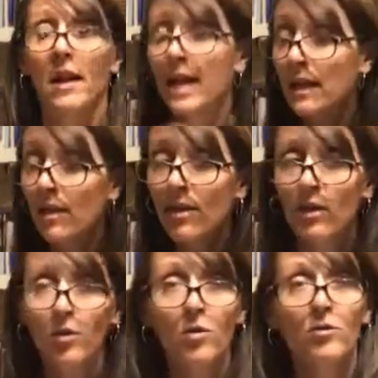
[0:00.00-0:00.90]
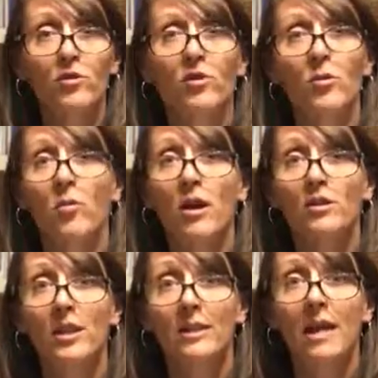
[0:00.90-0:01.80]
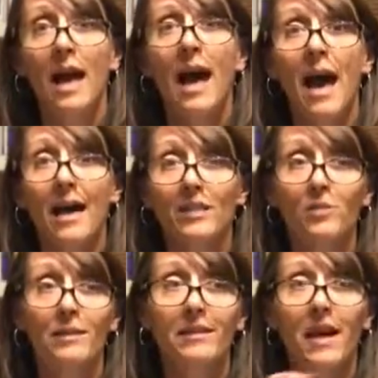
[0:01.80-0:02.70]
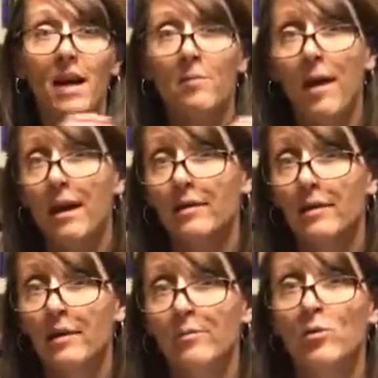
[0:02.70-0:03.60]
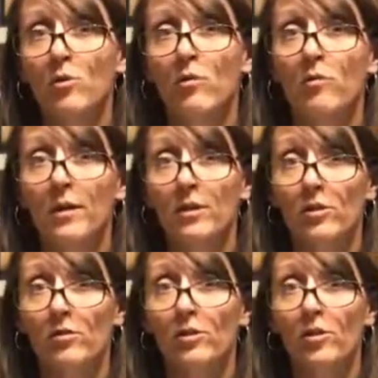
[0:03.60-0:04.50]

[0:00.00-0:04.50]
Anything you use in your project has to be tied back to some sort of research.